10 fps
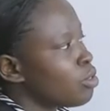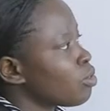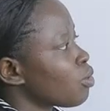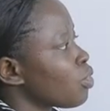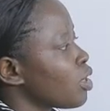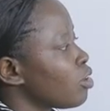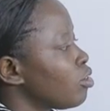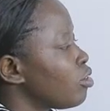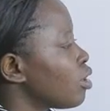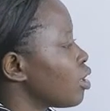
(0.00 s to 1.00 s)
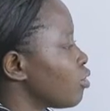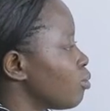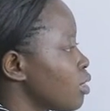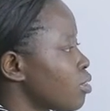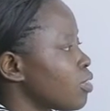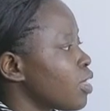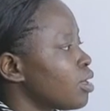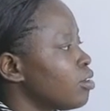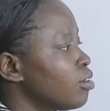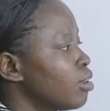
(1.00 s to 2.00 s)
So that it means
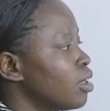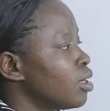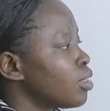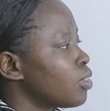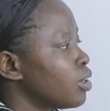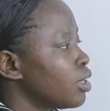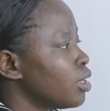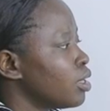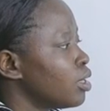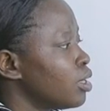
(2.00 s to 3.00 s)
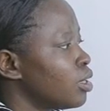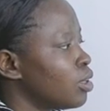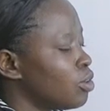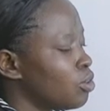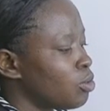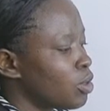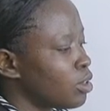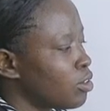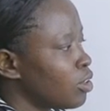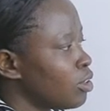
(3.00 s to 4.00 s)
that
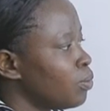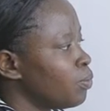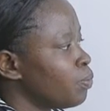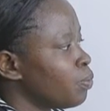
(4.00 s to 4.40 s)
320